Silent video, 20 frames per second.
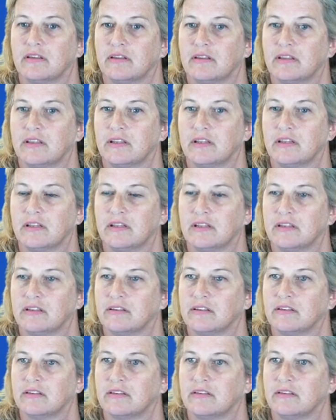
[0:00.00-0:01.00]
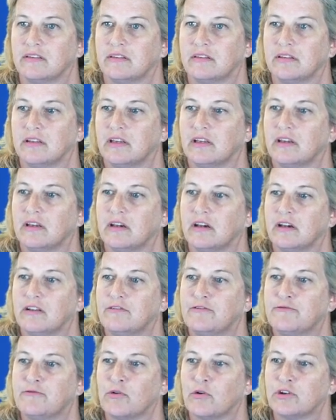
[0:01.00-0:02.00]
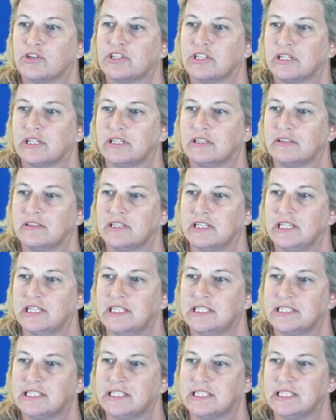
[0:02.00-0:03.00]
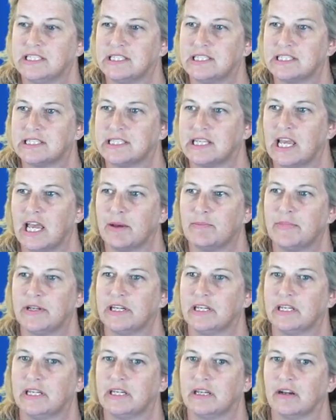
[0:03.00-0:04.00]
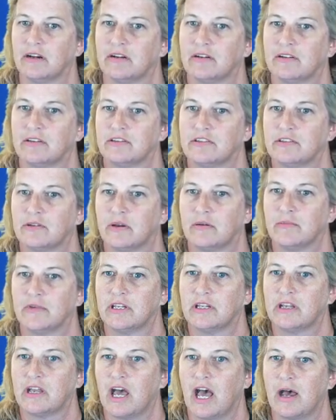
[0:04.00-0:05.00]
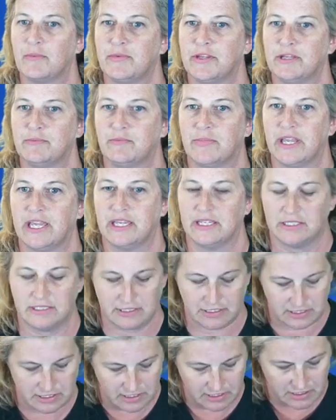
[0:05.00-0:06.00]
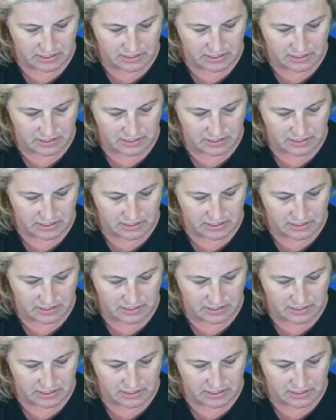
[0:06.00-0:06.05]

get any unfortunate incidents happening here. So I'm going to copy and paste